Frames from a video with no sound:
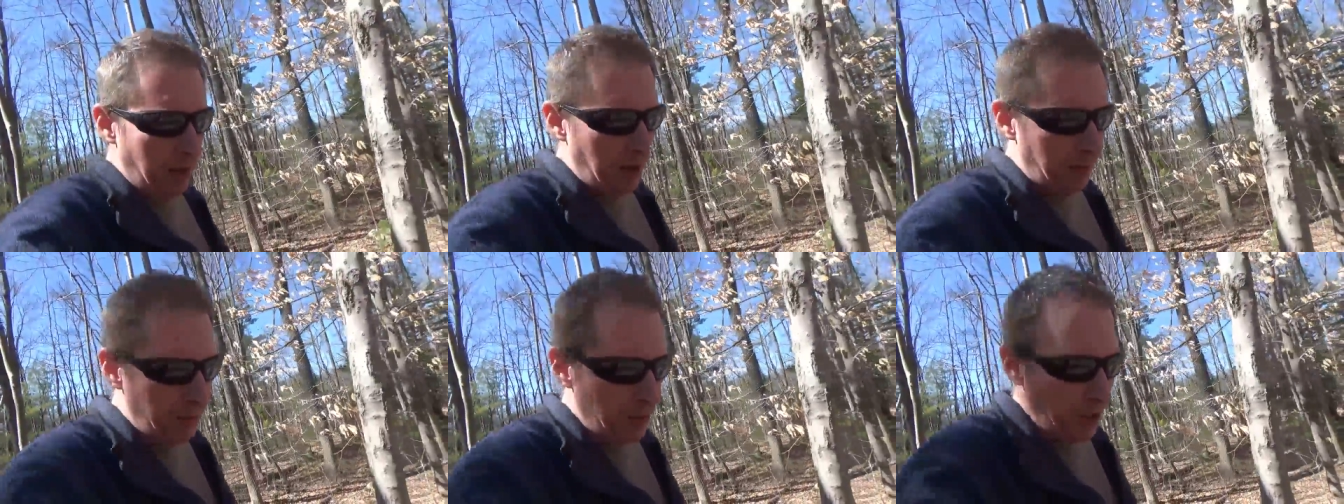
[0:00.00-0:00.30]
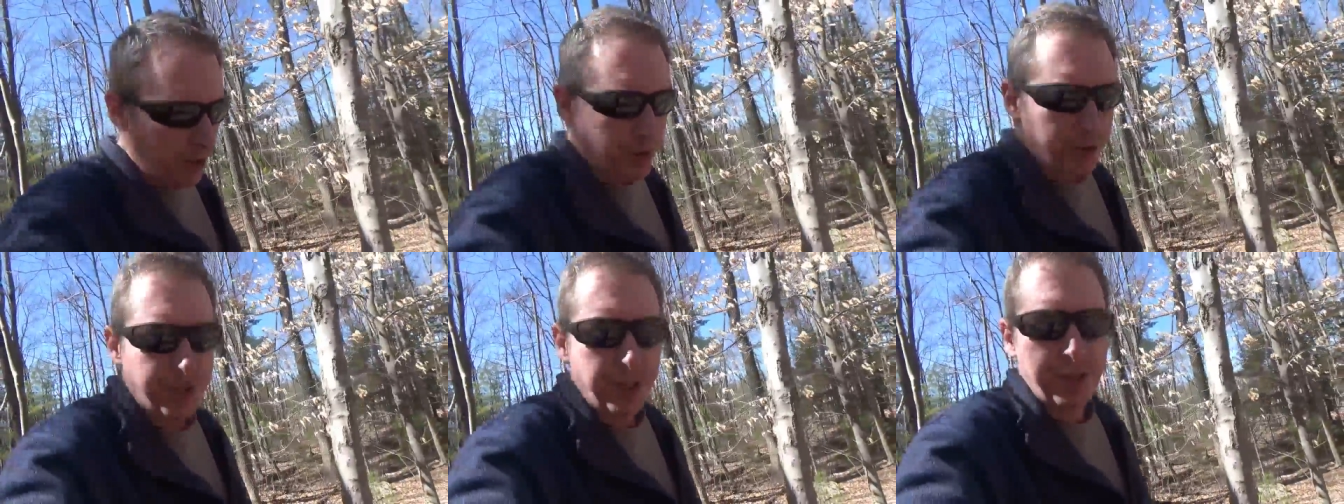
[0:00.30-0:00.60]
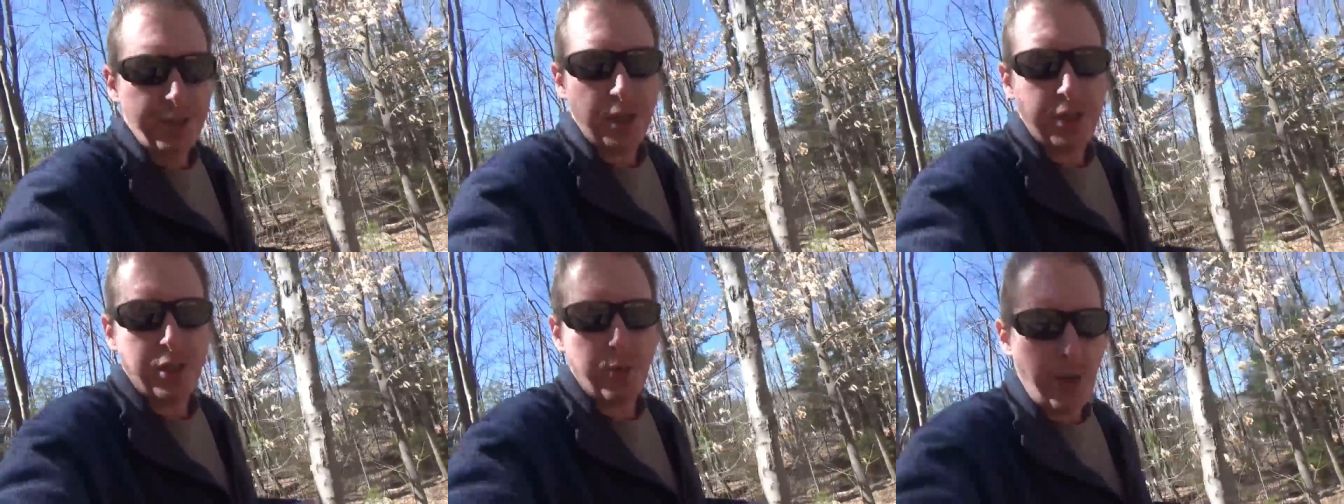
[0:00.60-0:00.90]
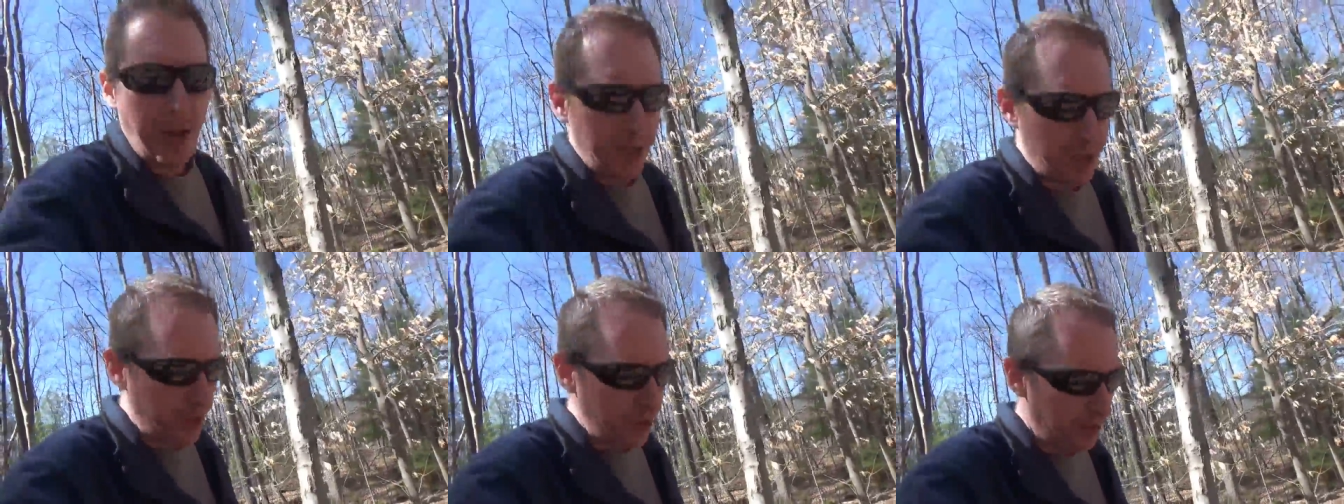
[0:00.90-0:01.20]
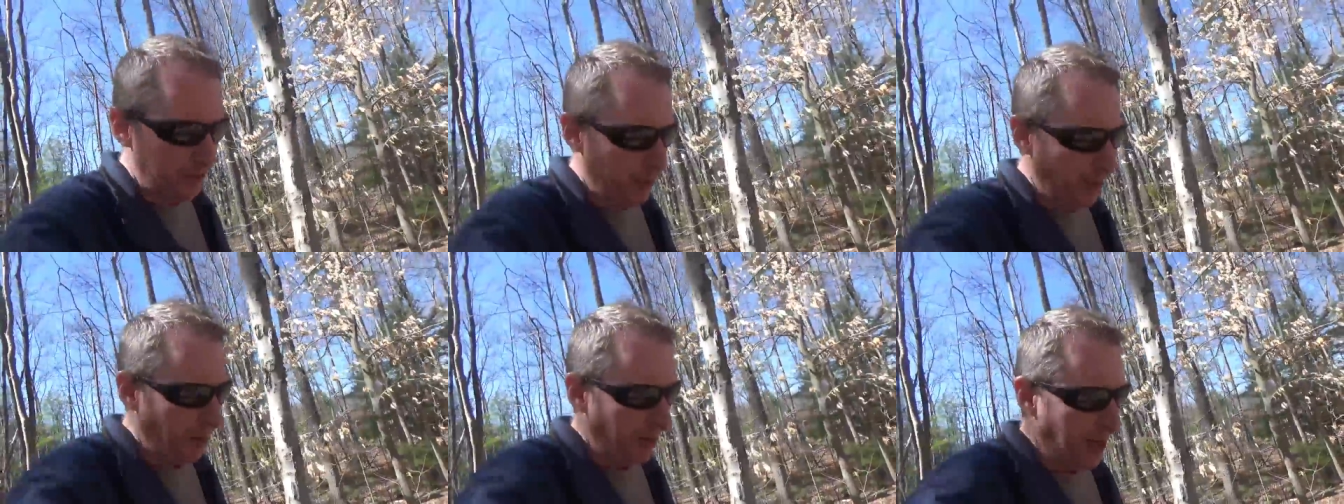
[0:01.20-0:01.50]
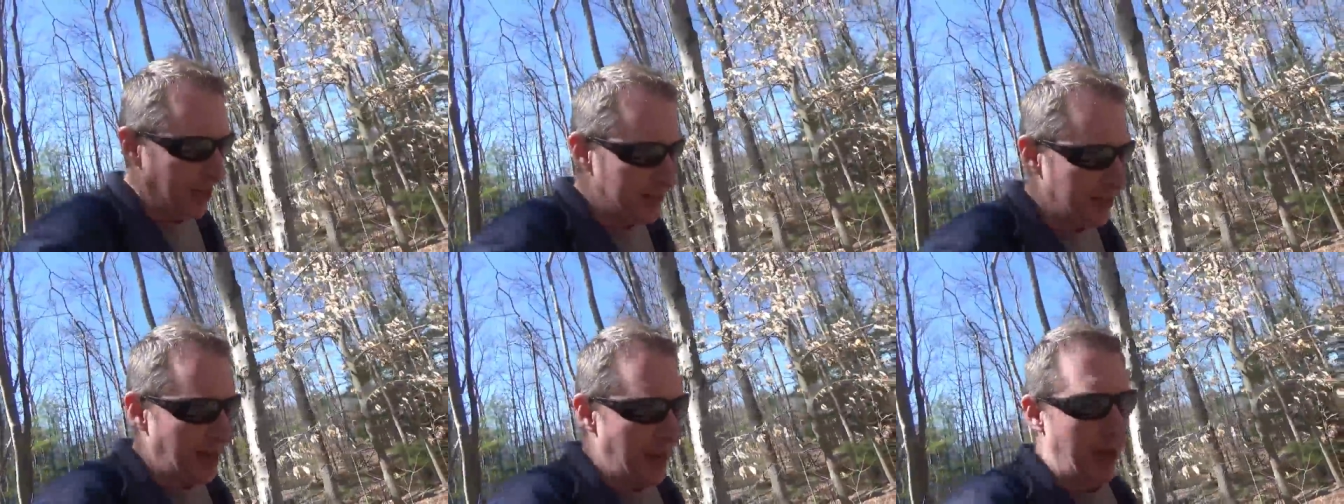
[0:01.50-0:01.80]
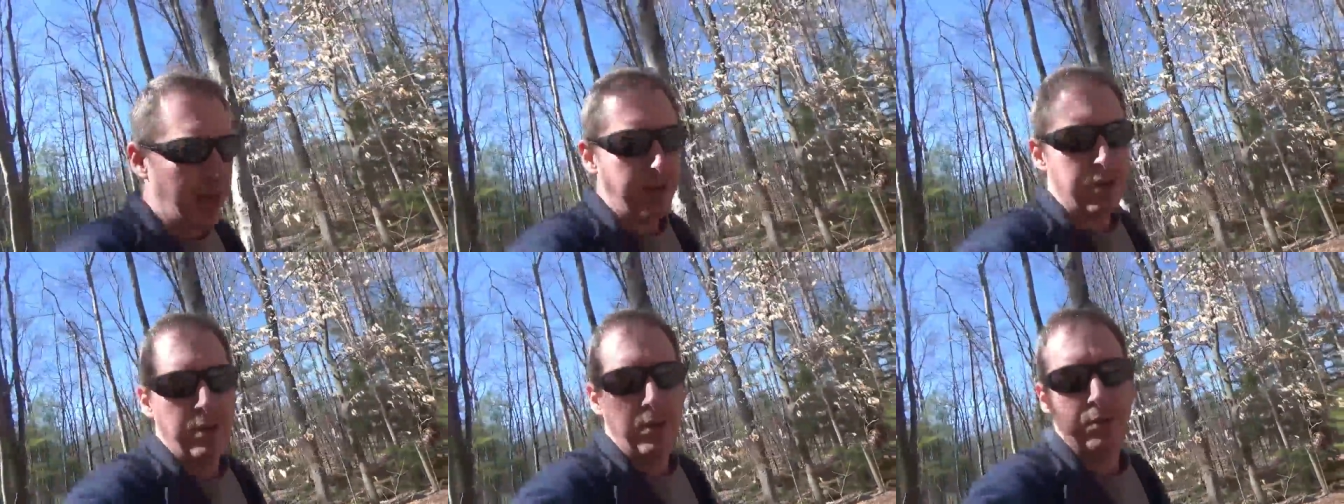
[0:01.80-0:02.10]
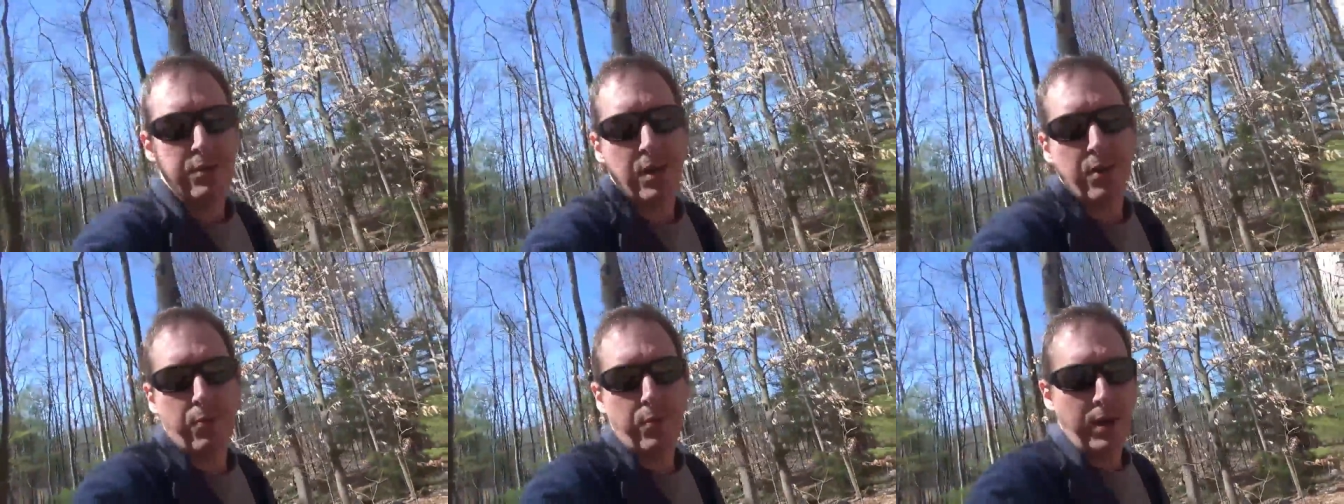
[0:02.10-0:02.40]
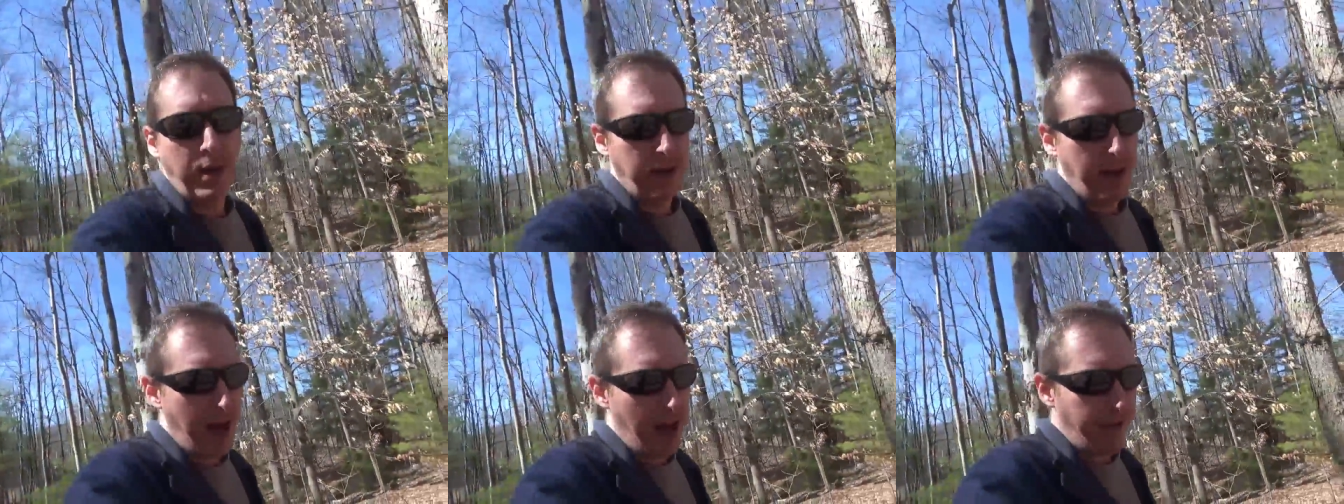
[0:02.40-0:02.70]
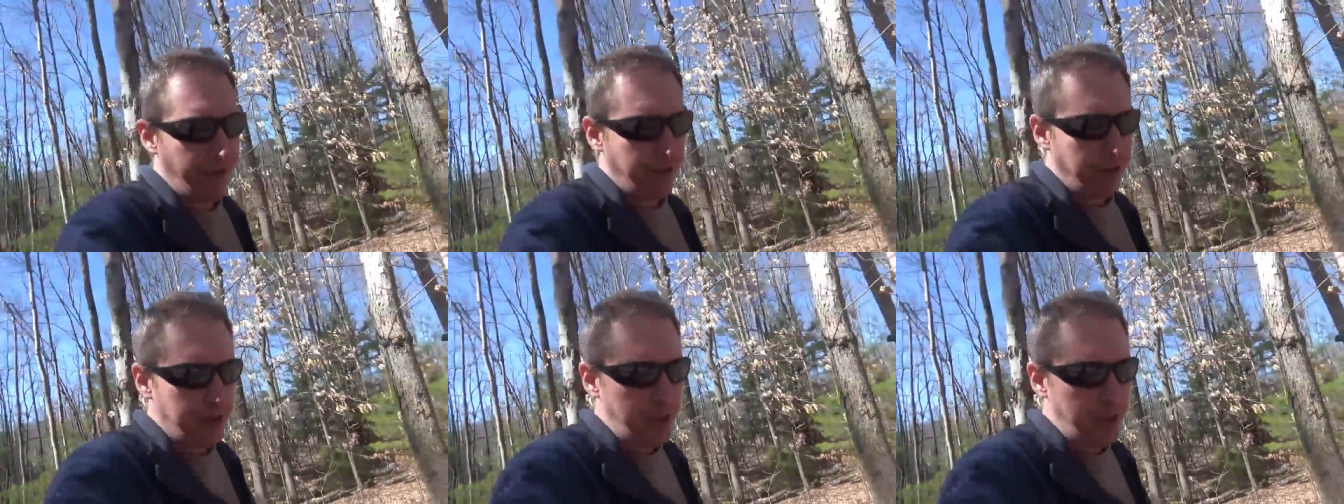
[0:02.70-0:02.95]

emergency situations, but things that I could use in real life.